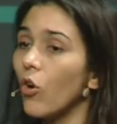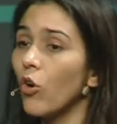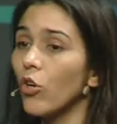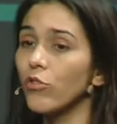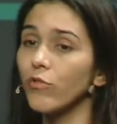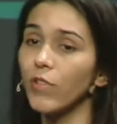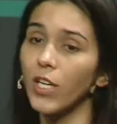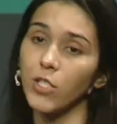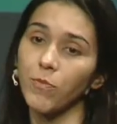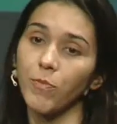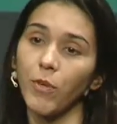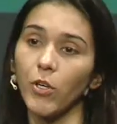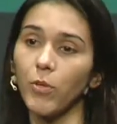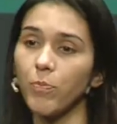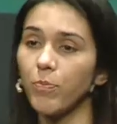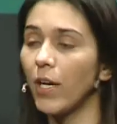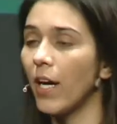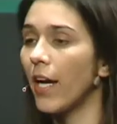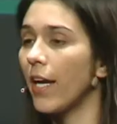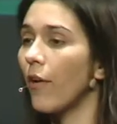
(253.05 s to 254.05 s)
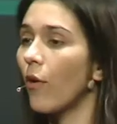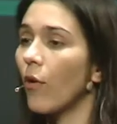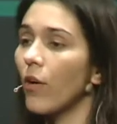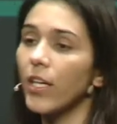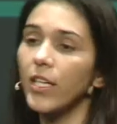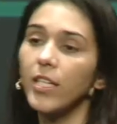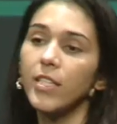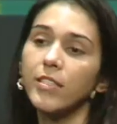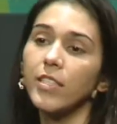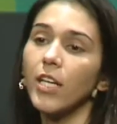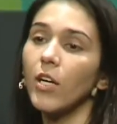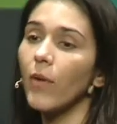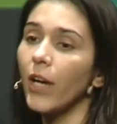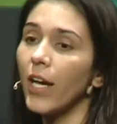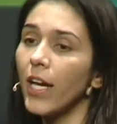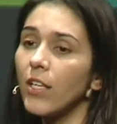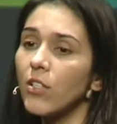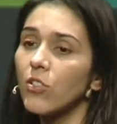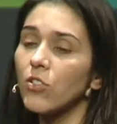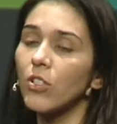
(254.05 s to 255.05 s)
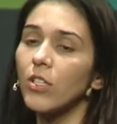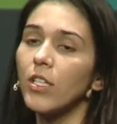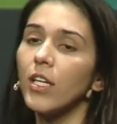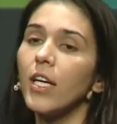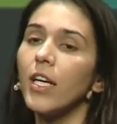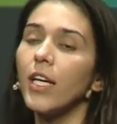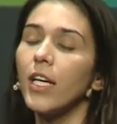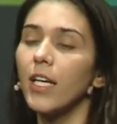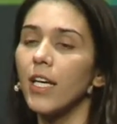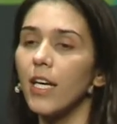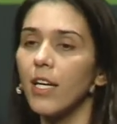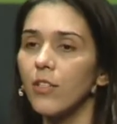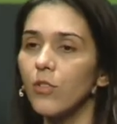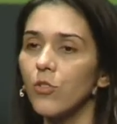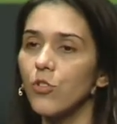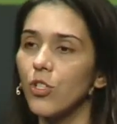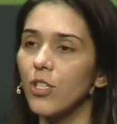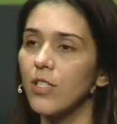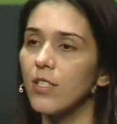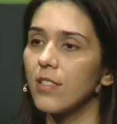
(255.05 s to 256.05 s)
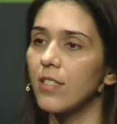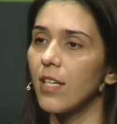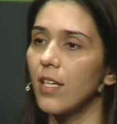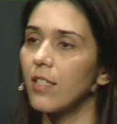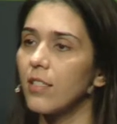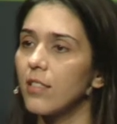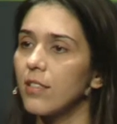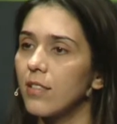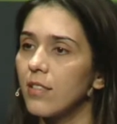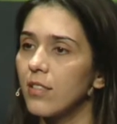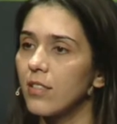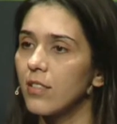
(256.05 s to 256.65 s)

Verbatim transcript: or Raspberry Pi or Intel Edison, can you just stand